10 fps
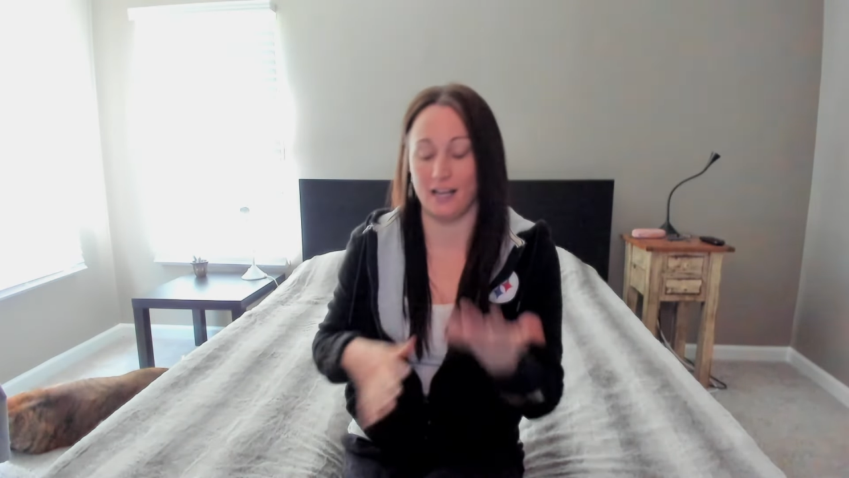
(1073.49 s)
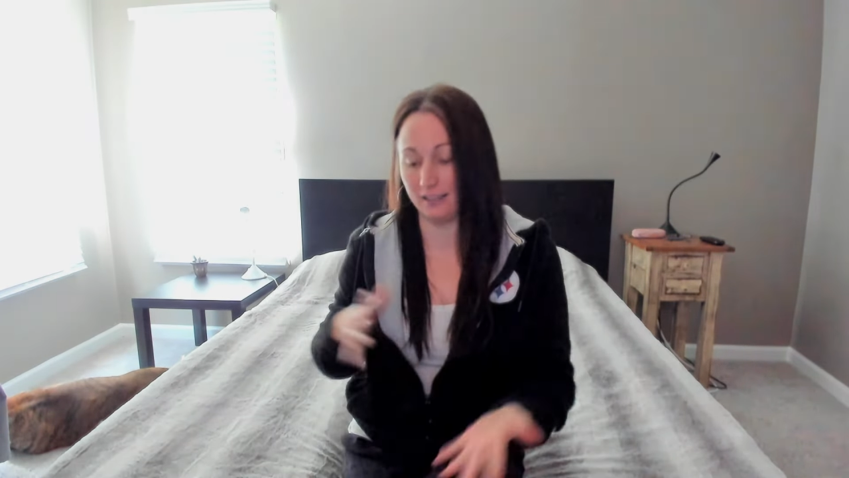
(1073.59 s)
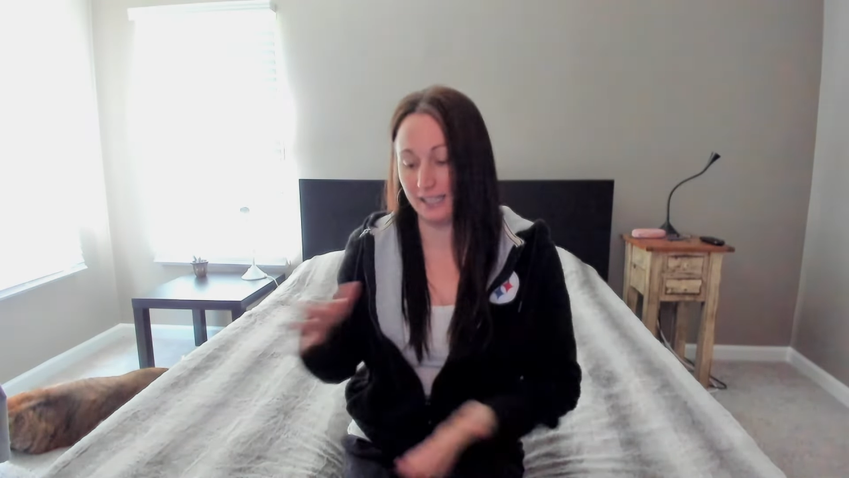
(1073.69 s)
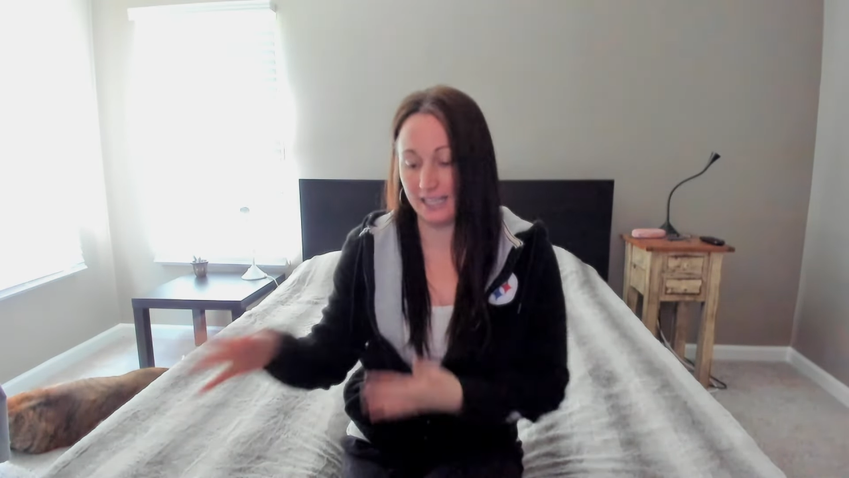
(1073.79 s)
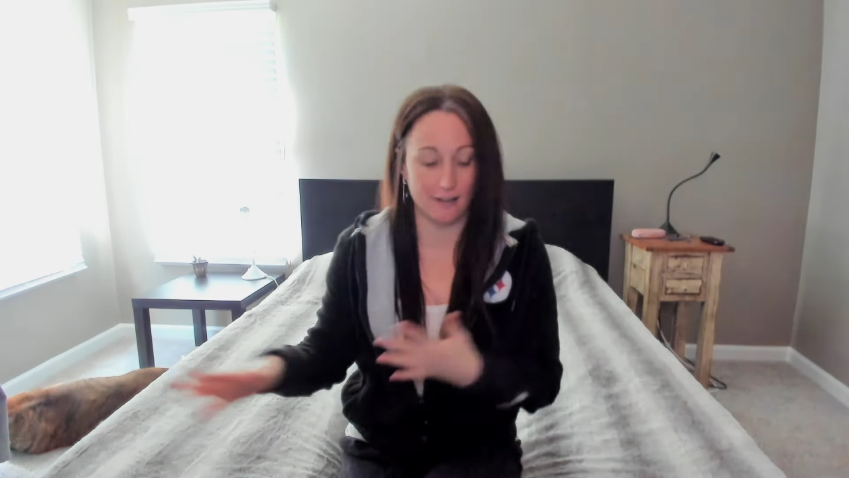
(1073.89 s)

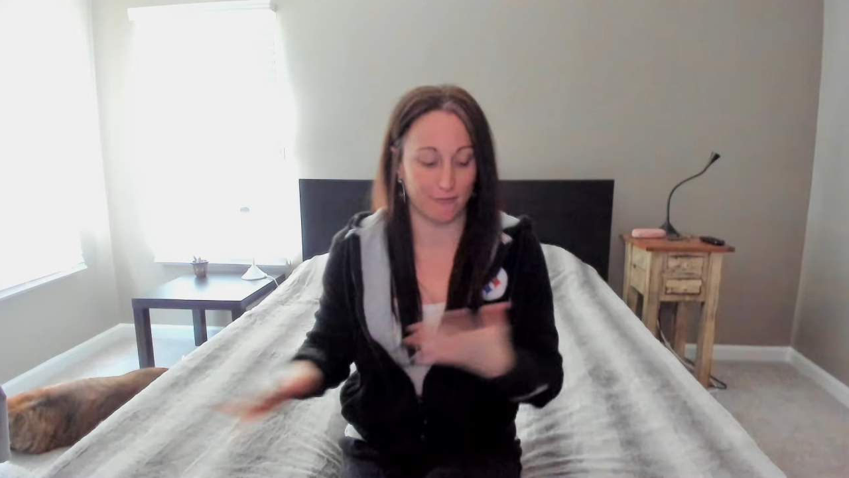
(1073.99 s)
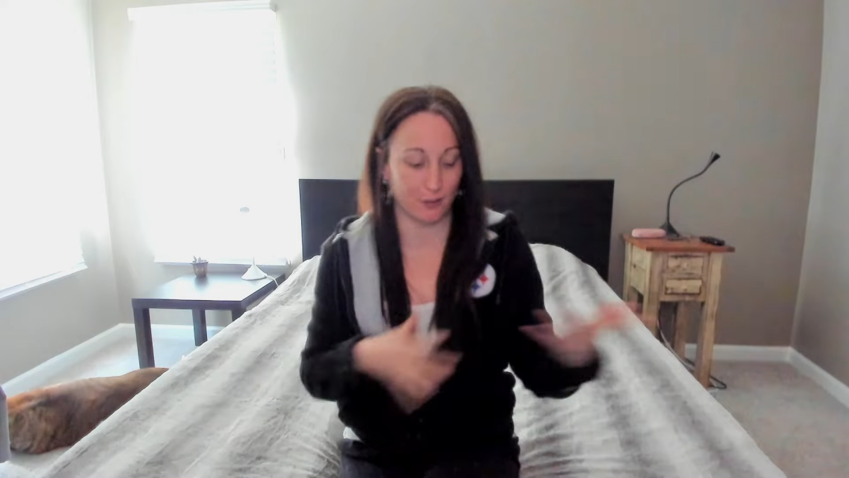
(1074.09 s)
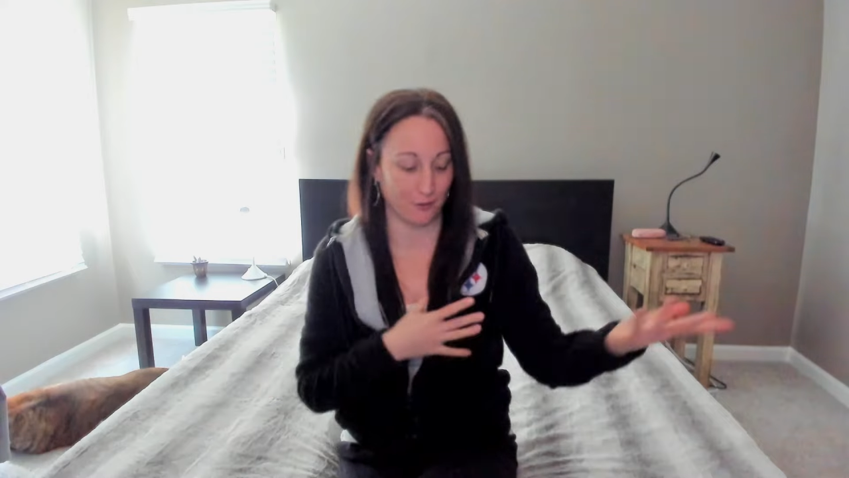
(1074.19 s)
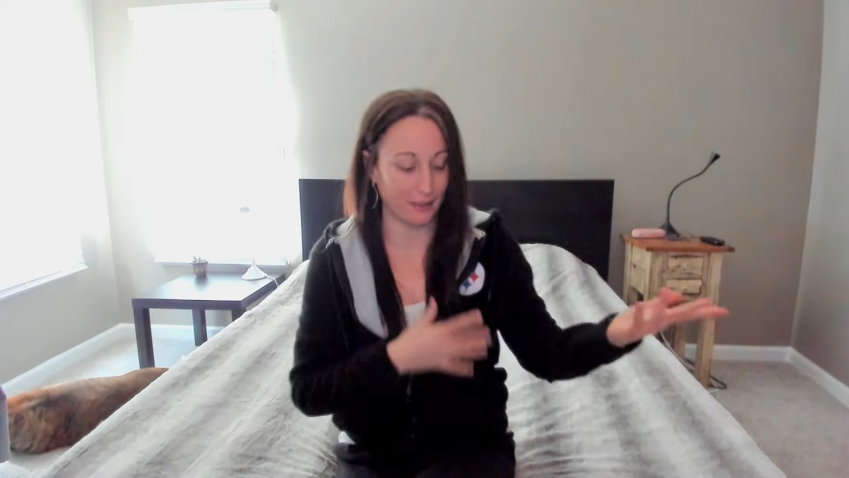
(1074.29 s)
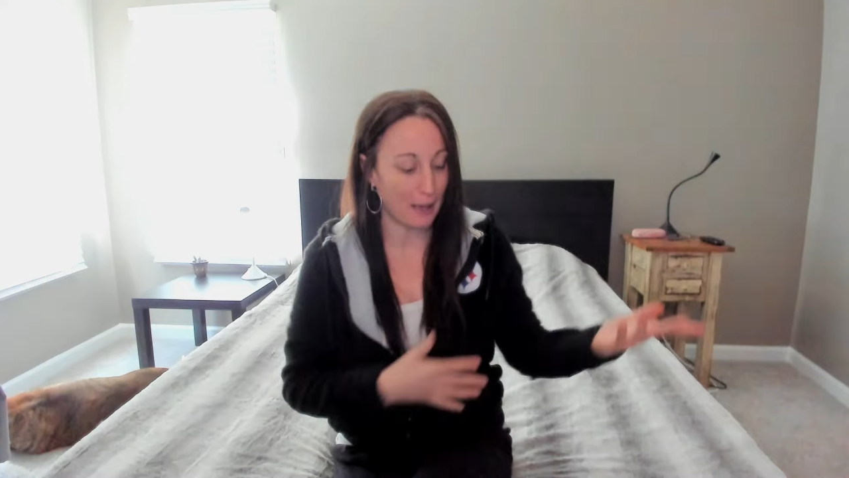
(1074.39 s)
LAF
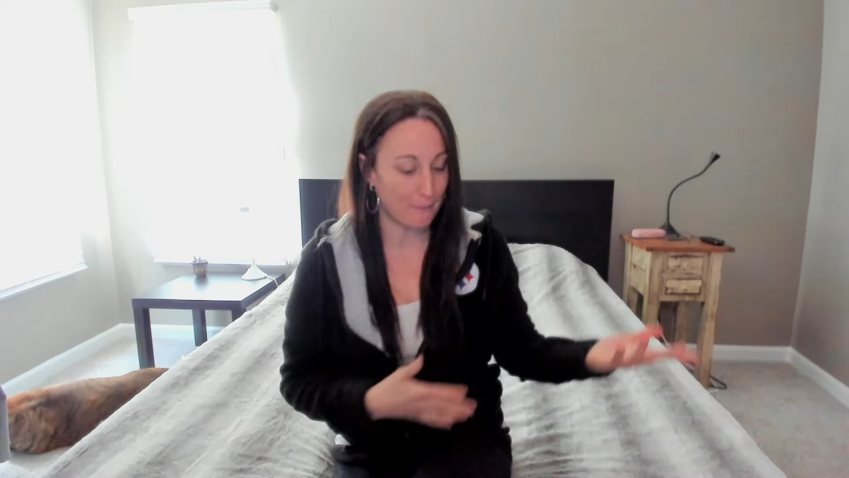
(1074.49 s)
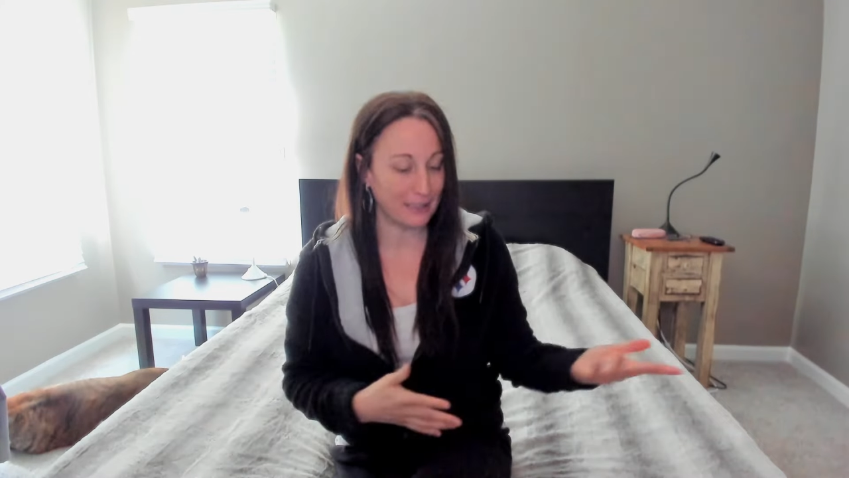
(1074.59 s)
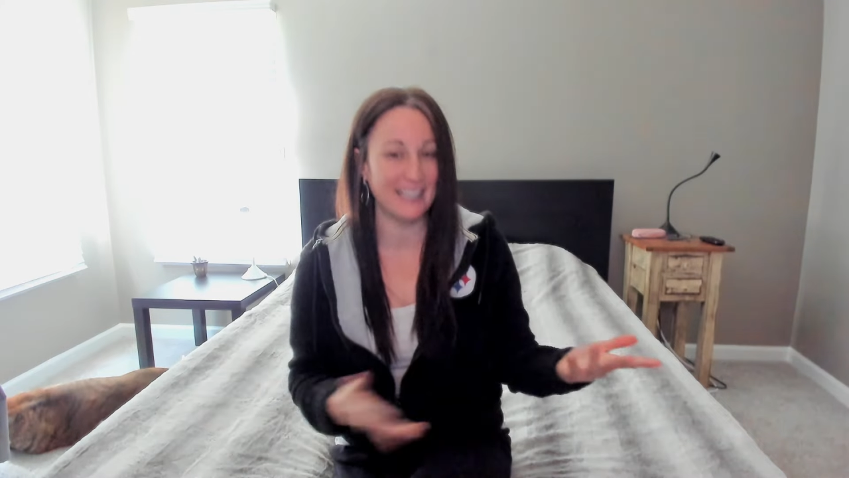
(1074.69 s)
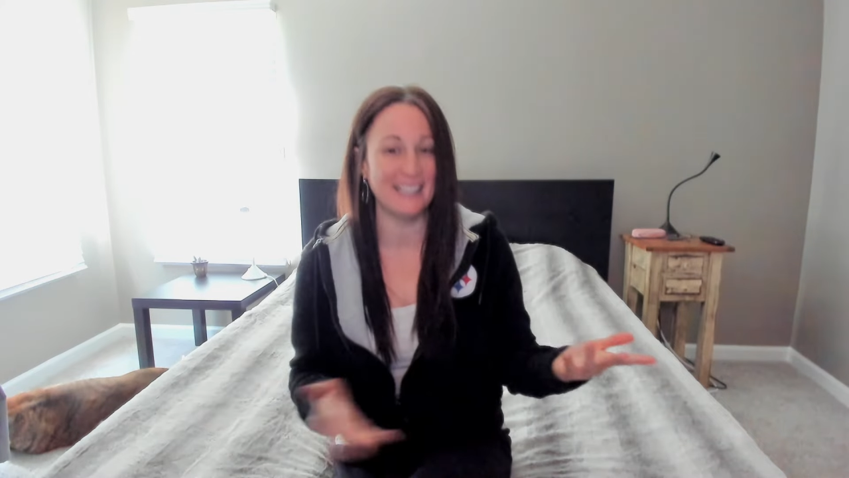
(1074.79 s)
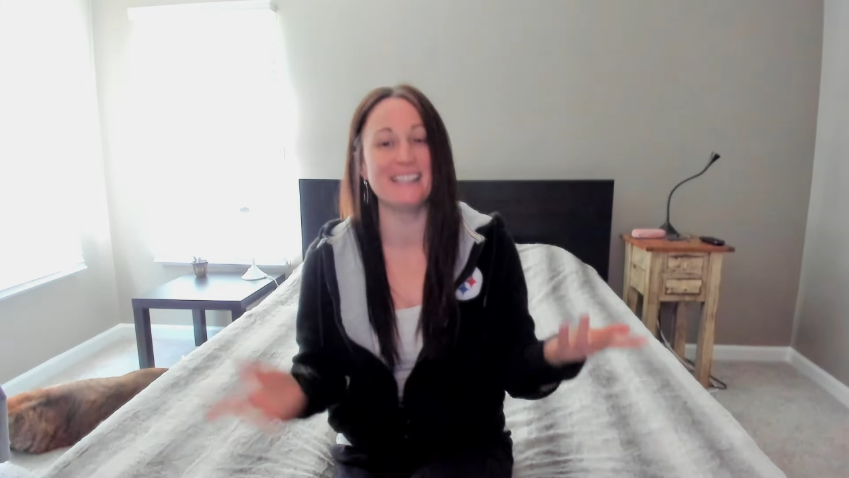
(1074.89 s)
and all that
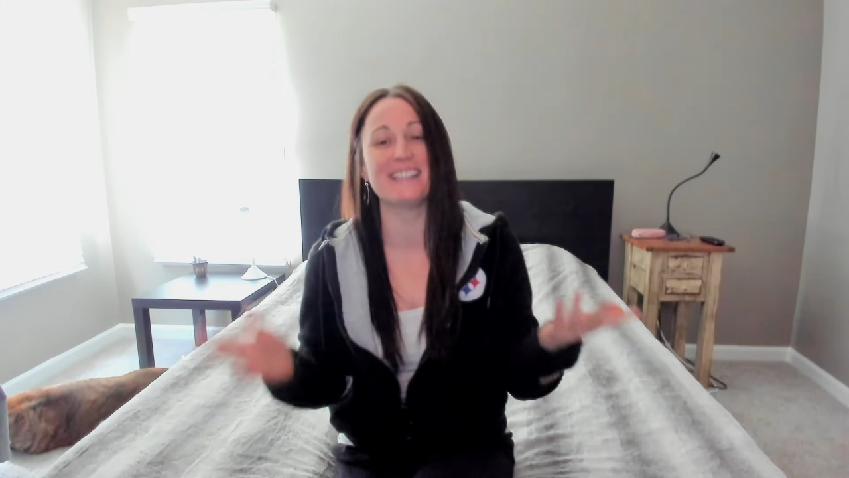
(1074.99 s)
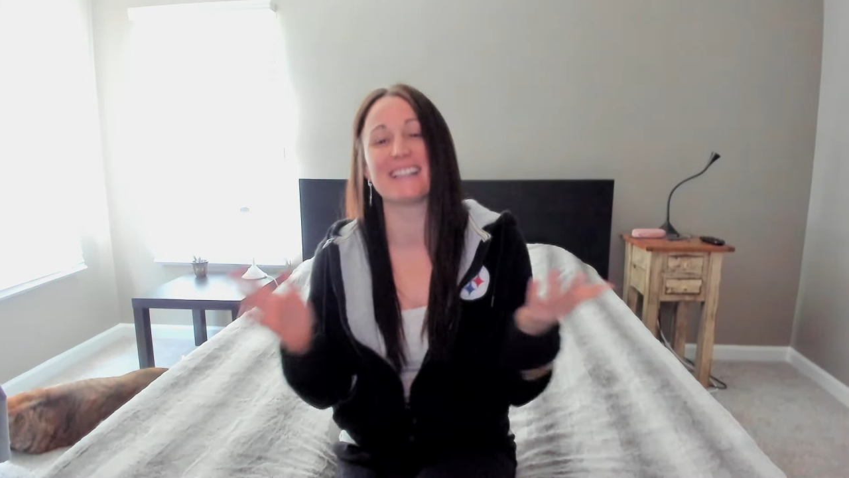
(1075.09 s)
means.